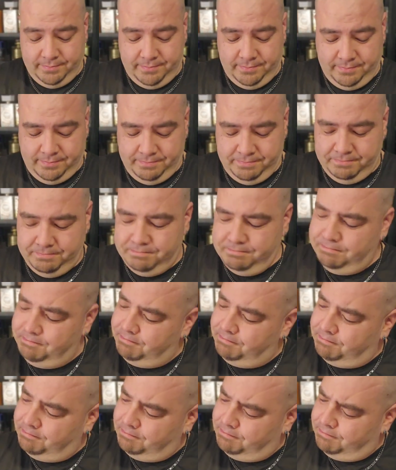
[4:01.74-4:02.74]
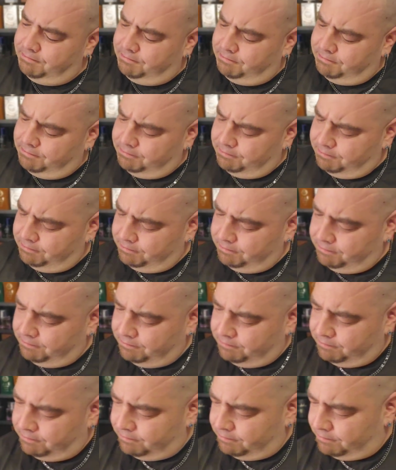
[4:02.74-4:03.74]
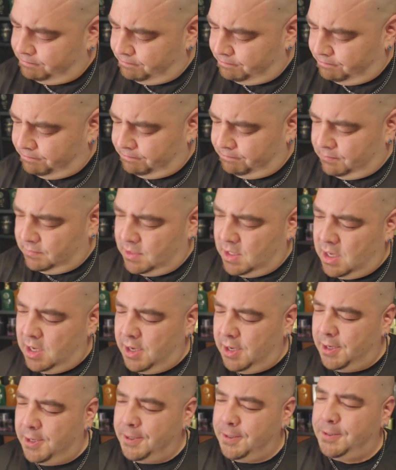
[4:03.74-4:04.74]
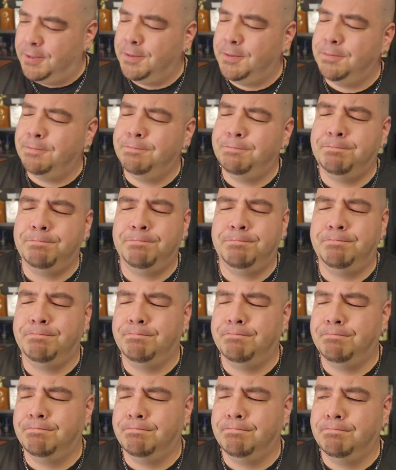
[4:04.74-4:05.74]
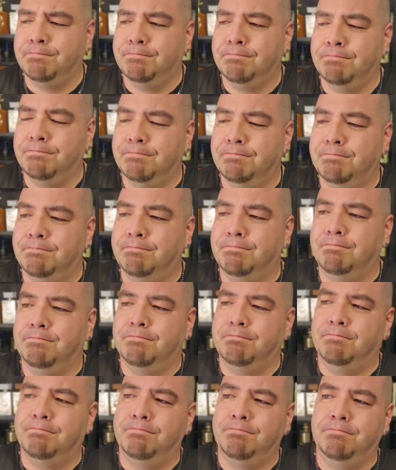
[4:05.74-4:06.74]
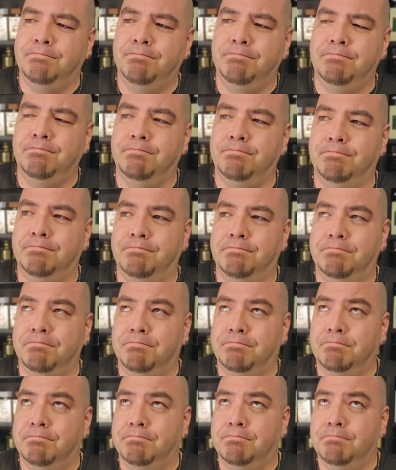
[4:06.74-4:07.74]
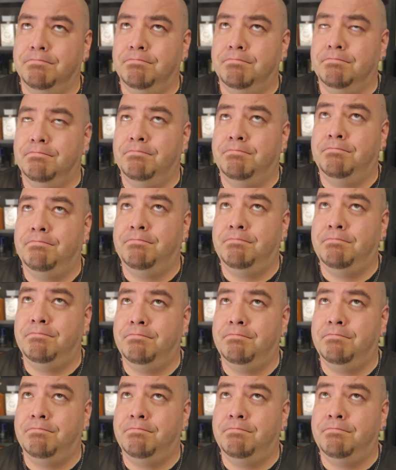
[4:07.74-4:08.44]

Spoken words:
No one is speaking in this clip.